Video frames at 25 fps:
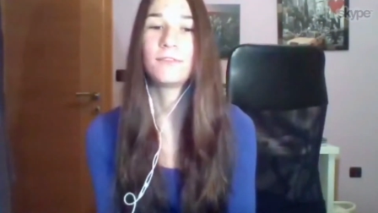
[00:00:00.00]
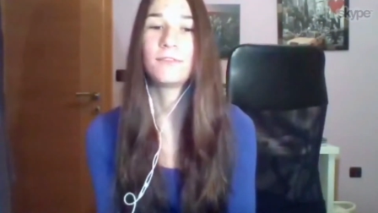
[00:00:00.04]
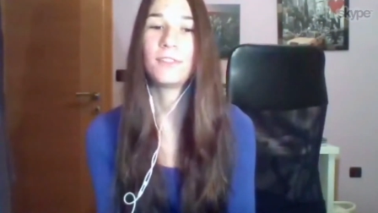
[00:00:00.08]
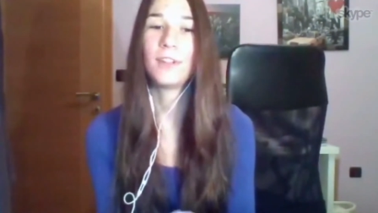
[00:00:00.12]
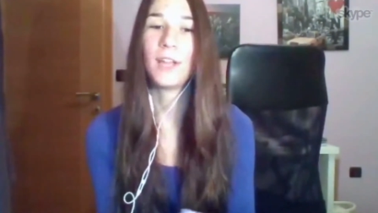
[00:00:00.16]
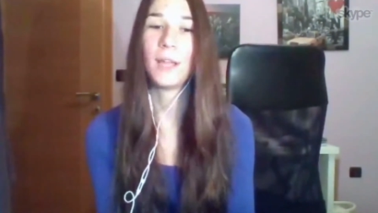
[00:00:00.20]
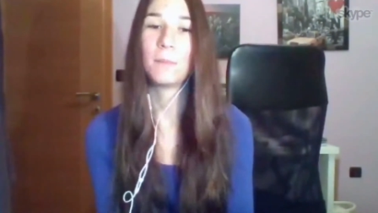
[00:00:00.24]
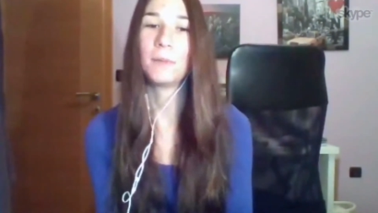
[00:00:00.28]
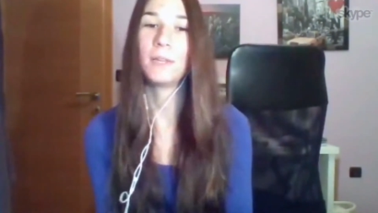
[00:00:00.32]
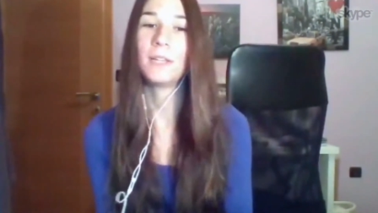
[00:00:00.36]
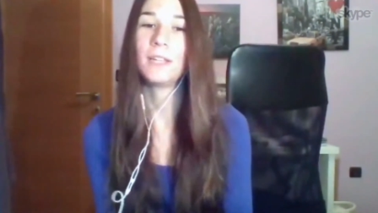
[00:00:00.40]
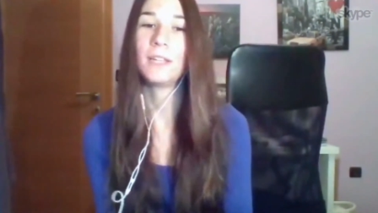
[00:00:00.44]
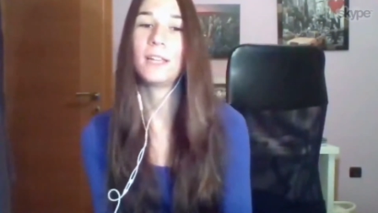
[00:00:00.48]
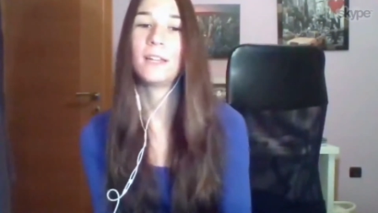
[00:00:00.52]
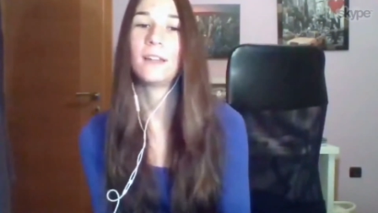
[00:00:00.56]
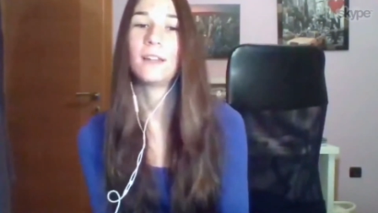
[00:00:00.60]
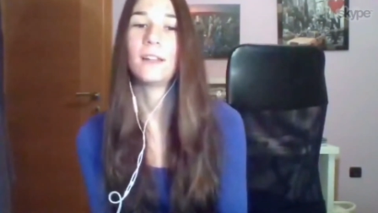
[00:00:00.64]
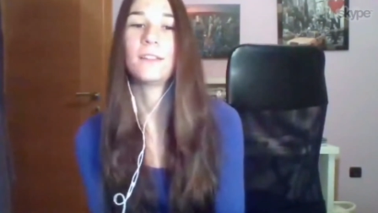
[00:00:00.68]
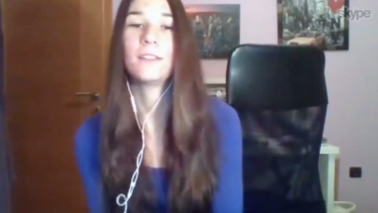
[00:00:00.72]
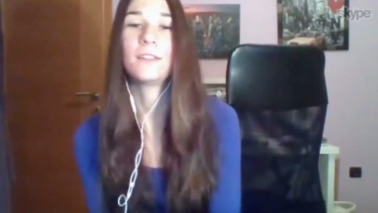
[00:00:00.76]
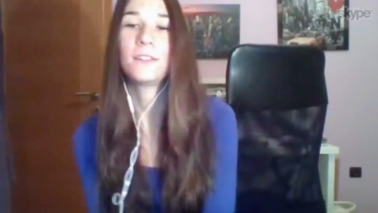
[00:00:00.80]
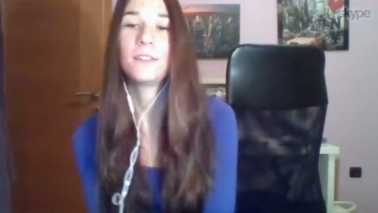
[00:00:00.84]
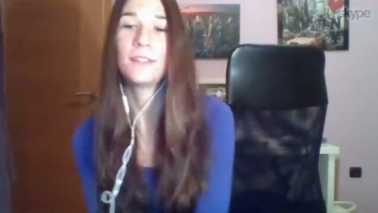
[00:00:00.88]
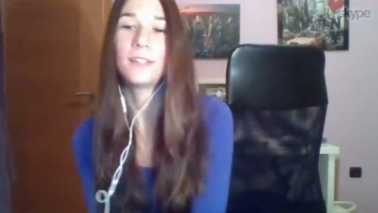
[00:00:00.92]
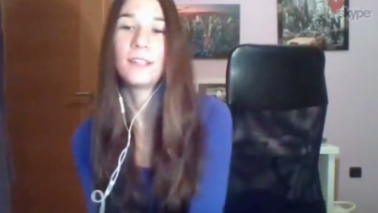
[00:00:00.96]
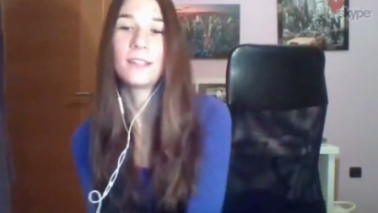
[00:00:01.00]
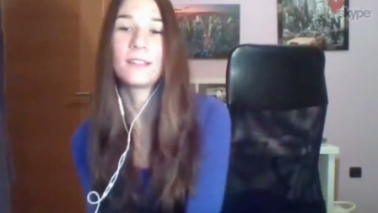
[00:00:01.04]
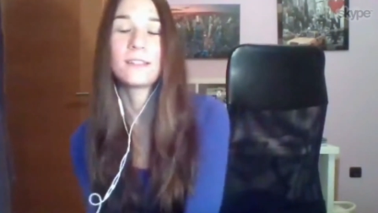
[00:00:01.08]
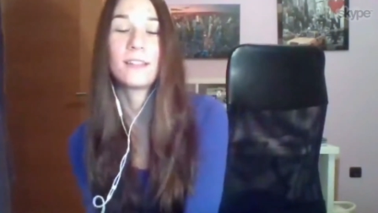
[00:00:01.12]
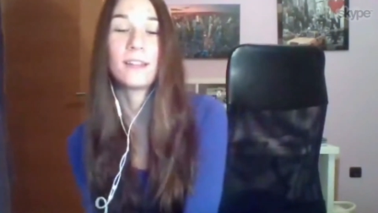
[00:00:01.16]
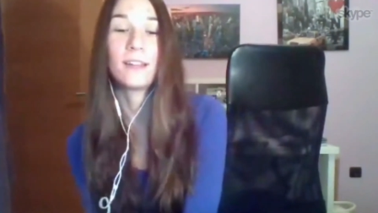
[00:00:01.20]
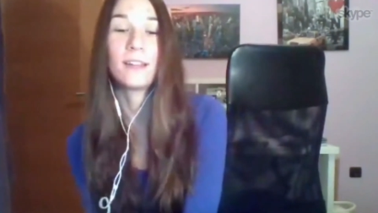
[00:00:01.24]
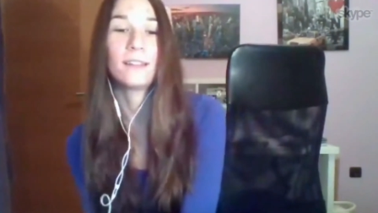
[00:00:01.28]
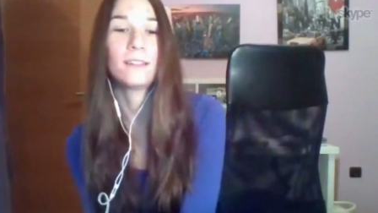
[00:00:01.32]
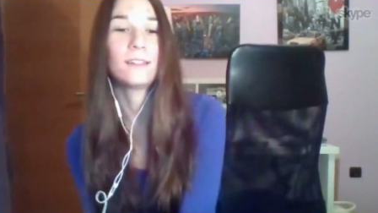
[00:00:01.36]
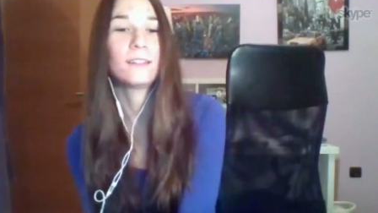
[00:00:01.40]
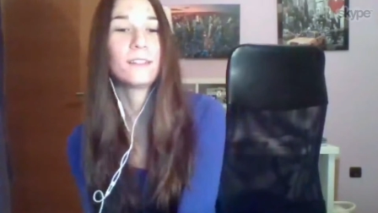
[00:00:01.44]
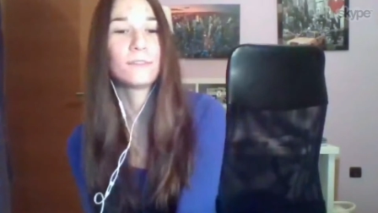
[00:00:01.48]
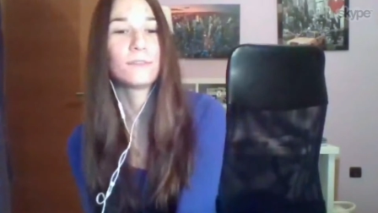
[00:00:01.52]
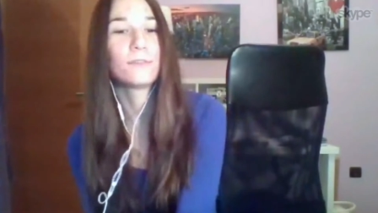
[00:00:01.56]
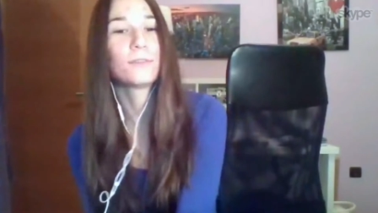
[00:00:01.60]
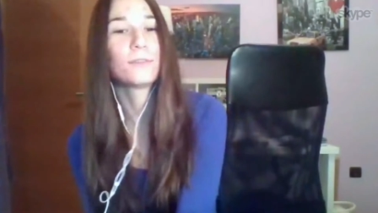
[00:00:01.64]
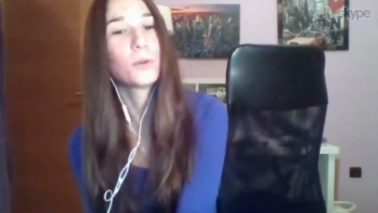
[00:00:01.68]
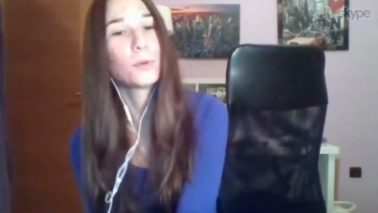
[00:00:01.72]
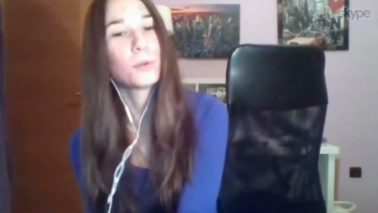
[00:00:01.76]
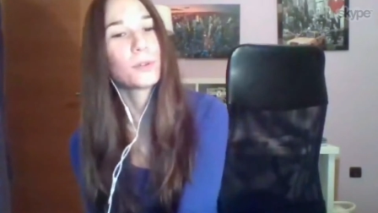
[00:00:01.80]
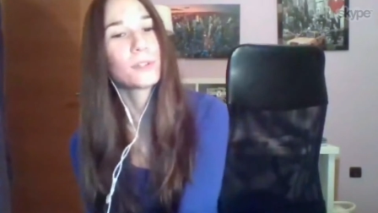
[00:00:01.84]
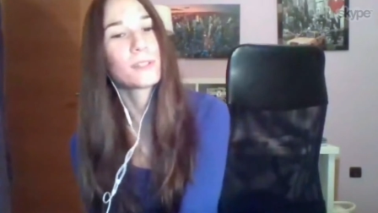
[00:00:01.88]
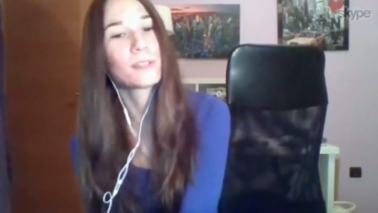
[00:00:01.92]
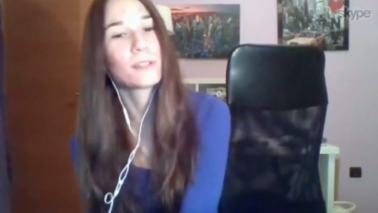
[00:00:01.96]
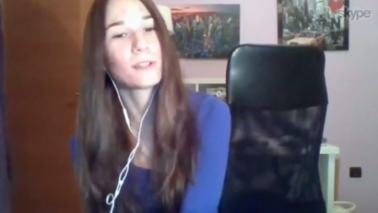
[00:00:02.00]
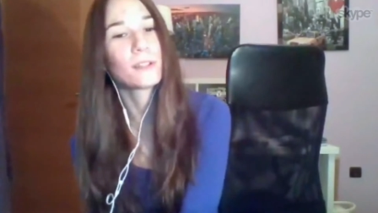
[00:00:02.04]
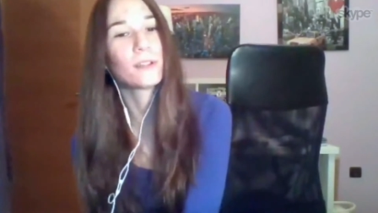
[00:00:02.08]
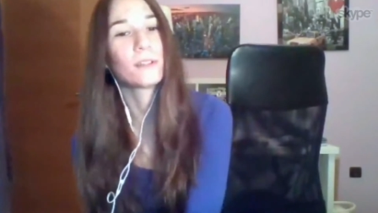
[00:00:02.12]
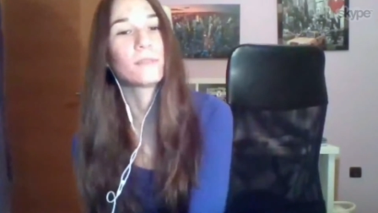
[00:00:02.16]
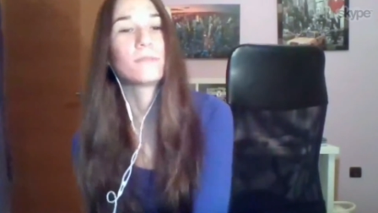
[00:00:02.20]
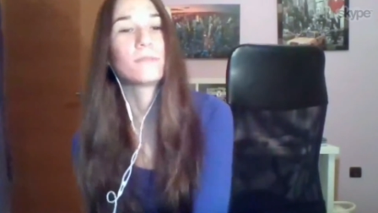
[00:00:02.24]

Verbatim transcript: family and other things that I didn't focus on.